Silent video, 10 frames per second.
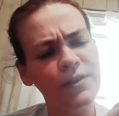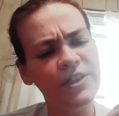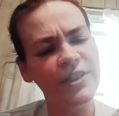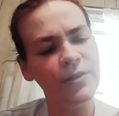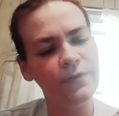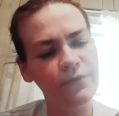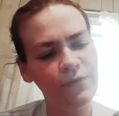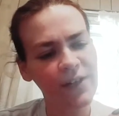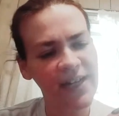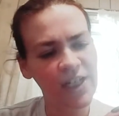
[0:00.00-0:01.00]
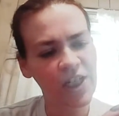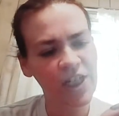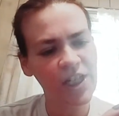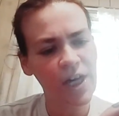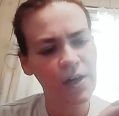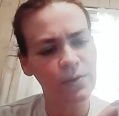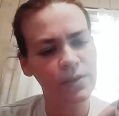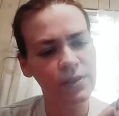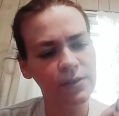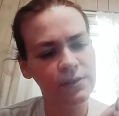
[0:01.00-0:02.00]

Oh, she's so freaking cute.